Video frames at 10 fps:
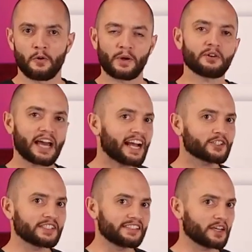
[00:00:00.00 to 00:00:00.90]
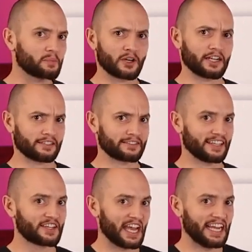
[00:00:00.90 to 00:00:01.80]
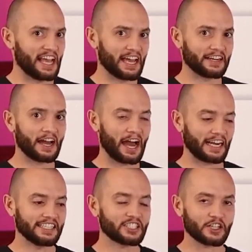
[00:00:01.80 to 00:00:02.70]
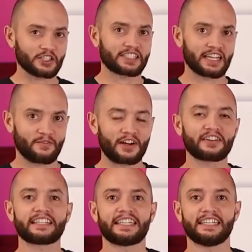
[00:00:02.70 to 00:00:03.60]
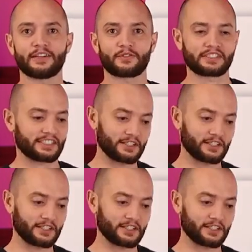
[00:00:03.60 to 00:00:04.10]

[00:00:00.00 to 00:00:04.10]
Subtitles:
We don't actually sell products, okay? And I need you to understand a very key difference